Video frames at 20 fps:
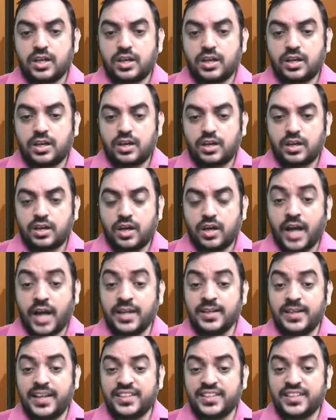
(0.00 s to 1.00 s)
uh,
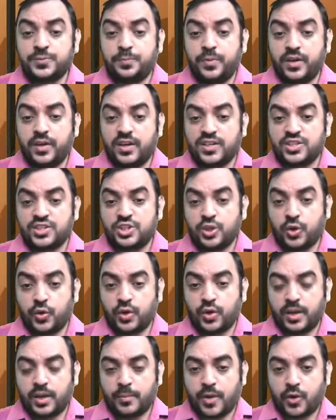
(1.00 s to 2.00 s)
undisbursed
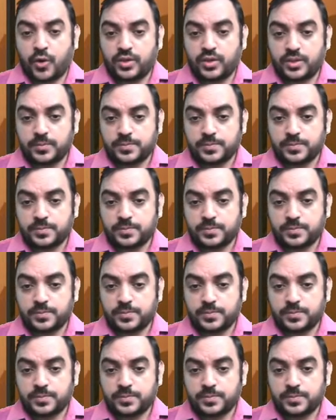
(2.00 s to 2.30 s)
loan amount.